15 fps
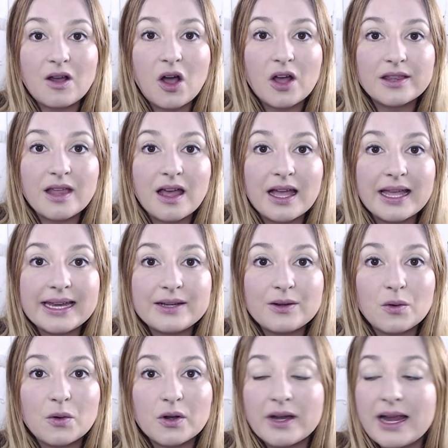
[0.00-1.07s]
online
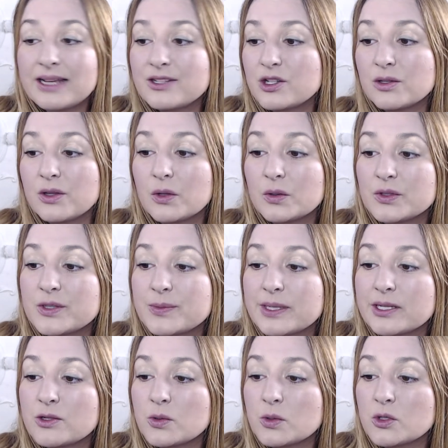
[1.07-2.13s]
or at your local
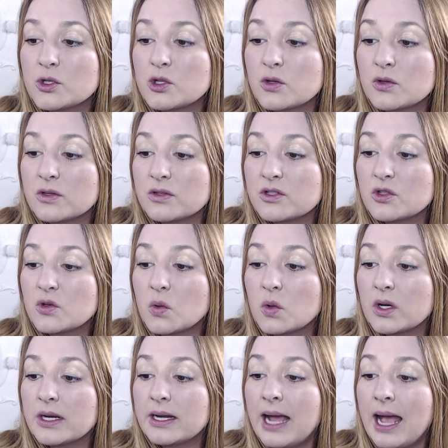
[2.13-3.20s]
spiritual
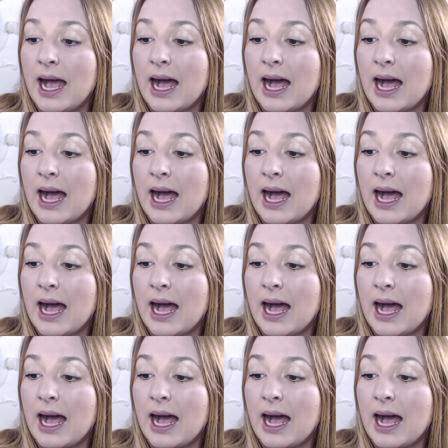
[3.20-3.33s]
store,